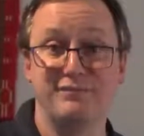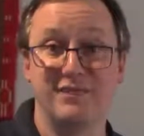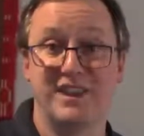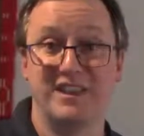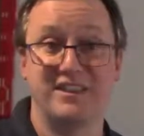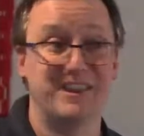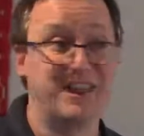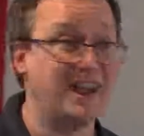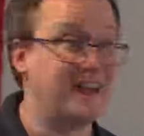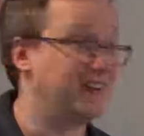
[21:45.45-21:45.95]

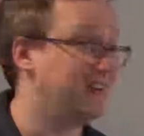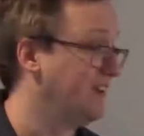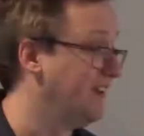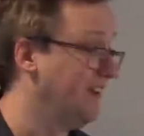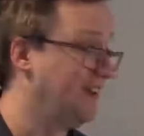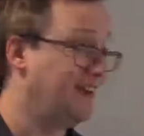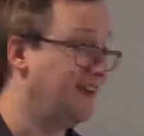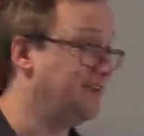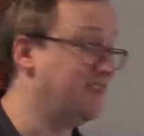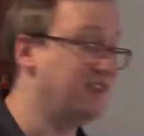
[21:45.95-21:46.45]
And that,
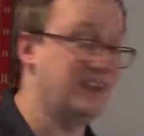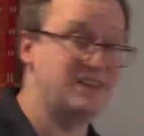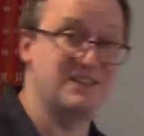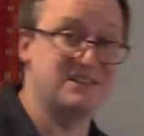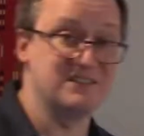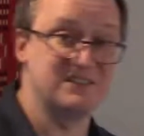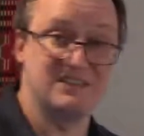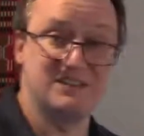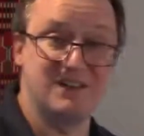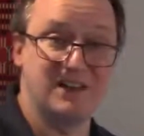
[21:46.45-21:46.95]
I think,
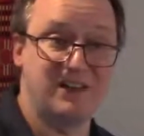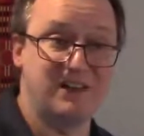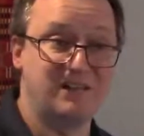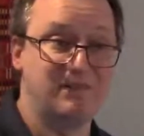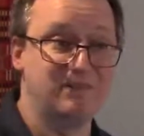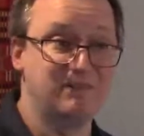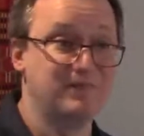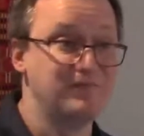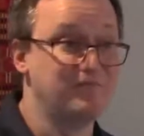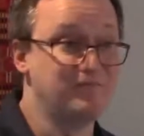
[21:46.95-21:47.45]
is
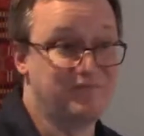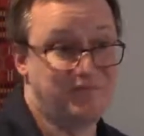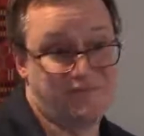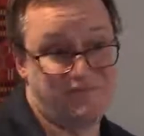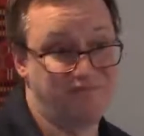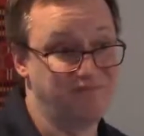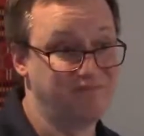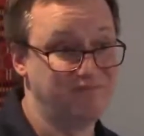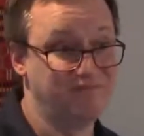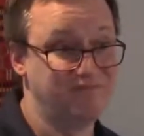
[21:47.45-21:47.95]
a
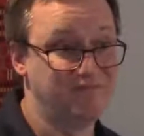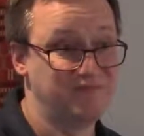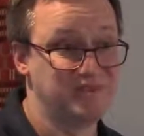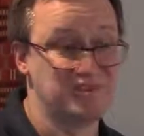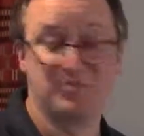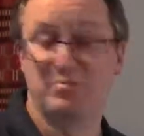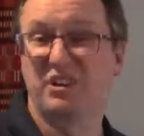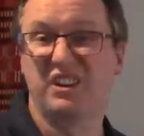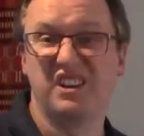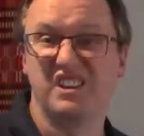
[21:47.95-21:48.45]

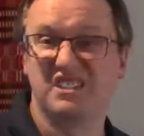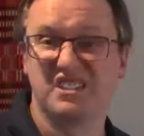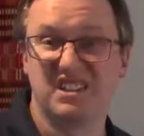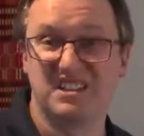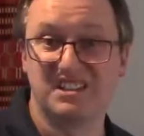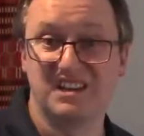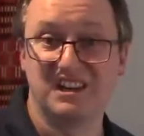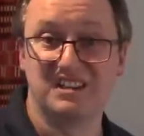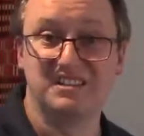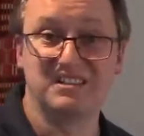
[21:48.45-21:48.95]
brilliant
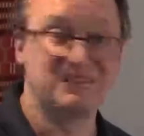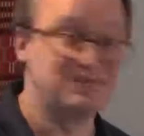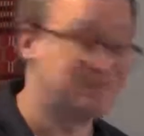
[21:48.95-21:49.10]
success.